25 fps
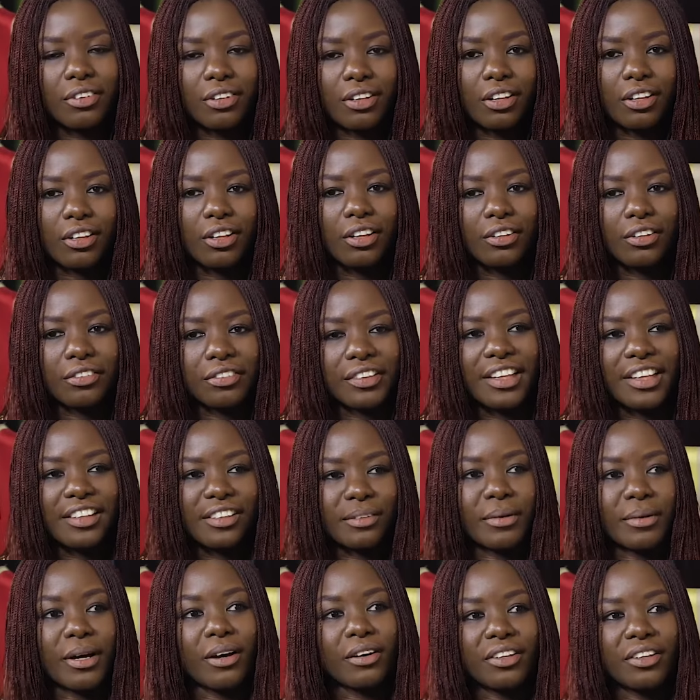a lot of things
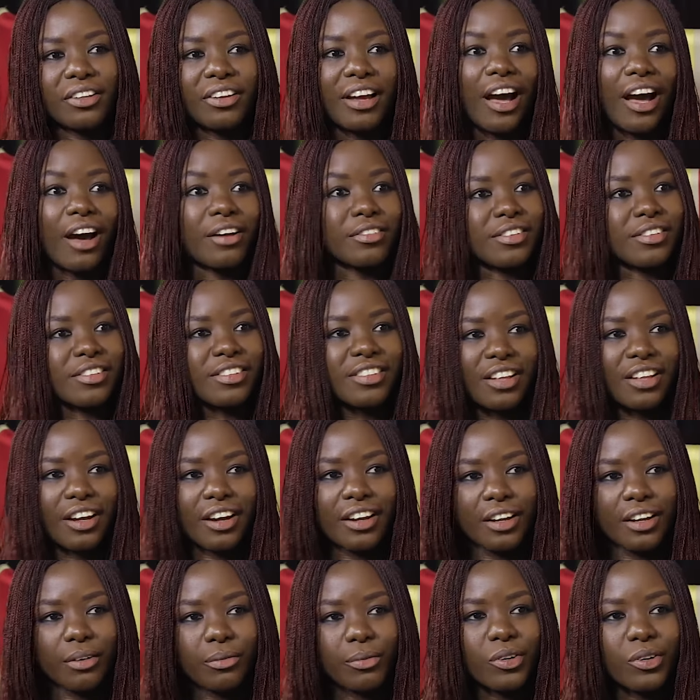about how to
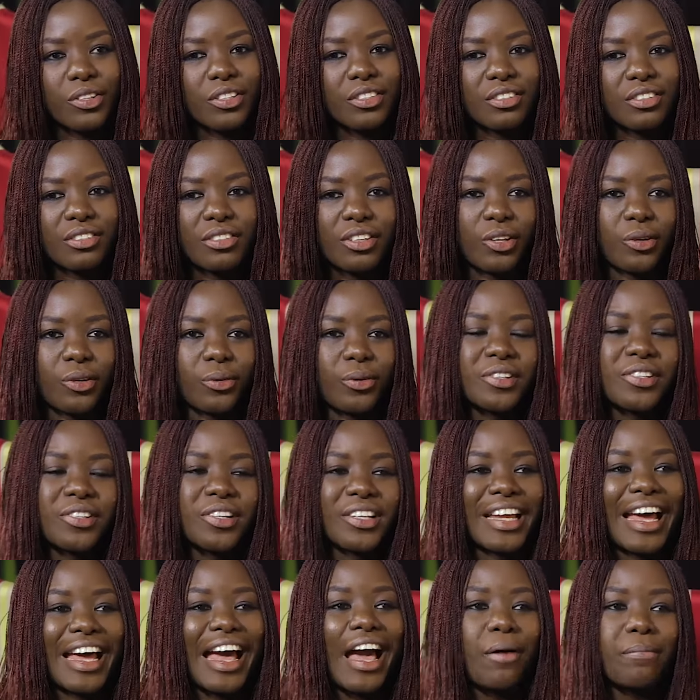start and what's
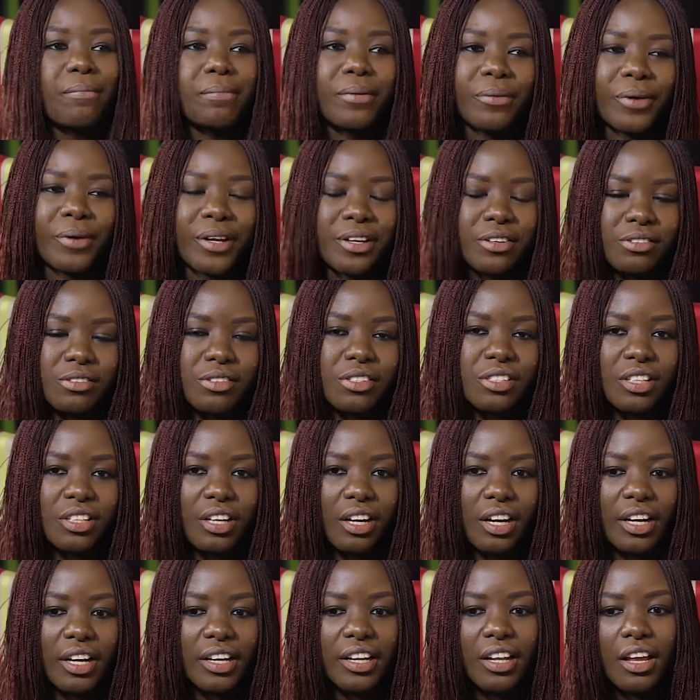going to happen when you
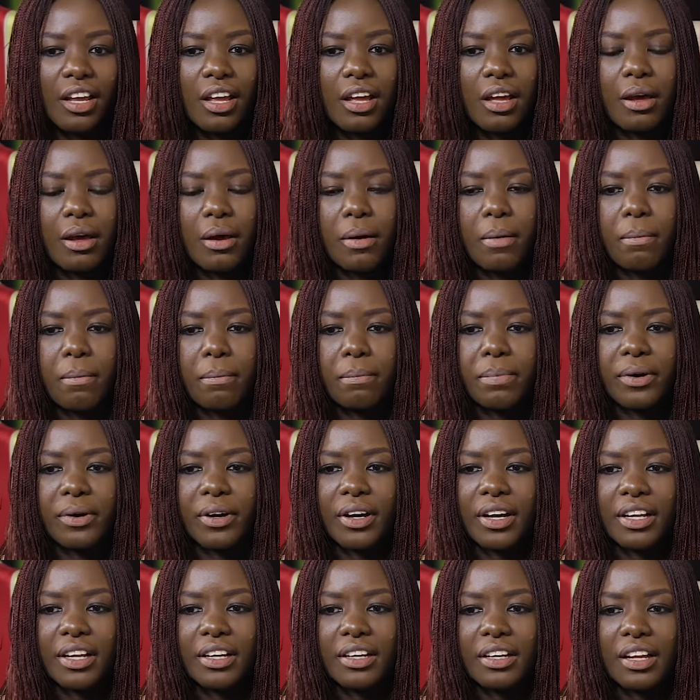start.
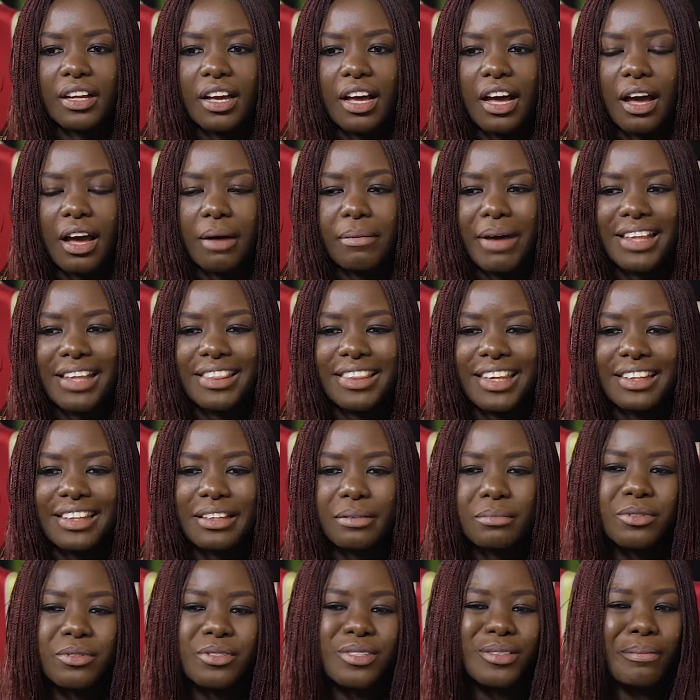But I think the
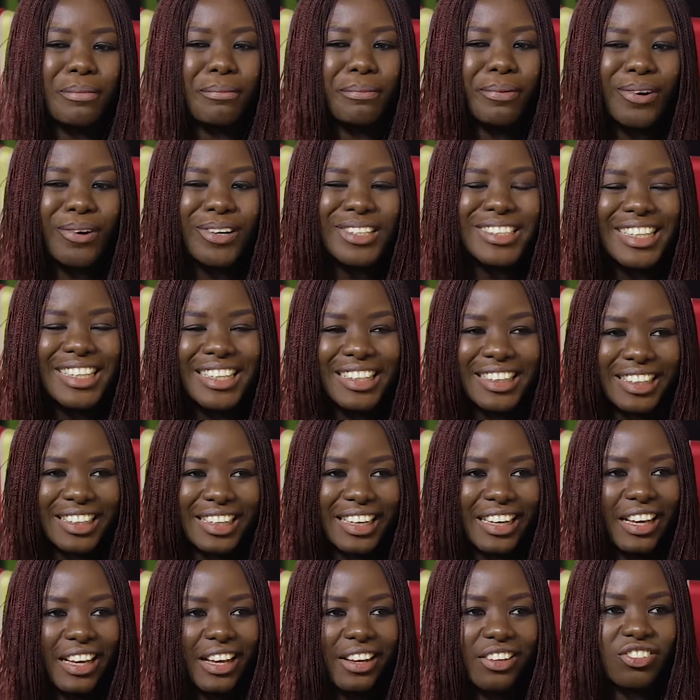most important
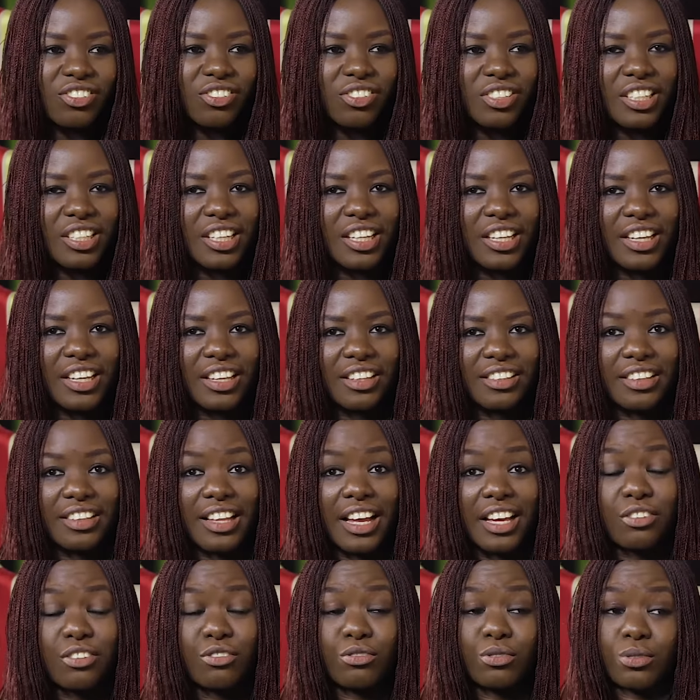thing actually is
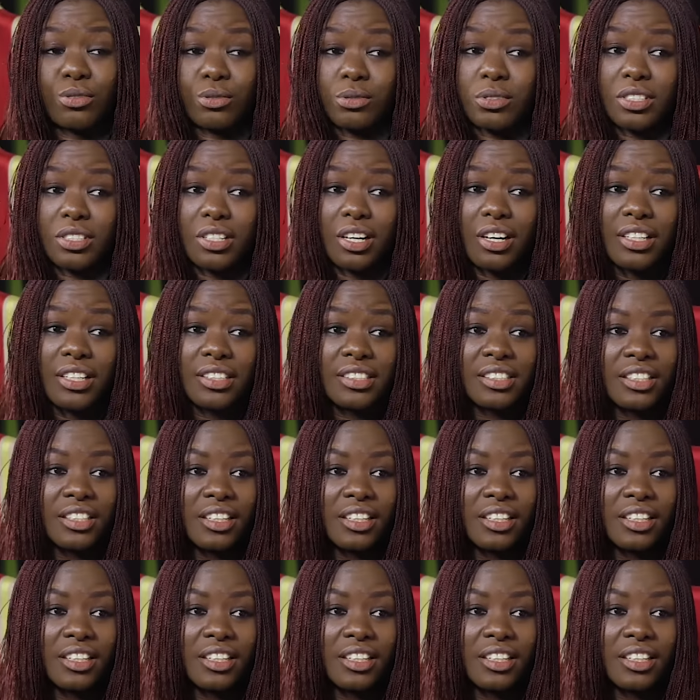that you do start,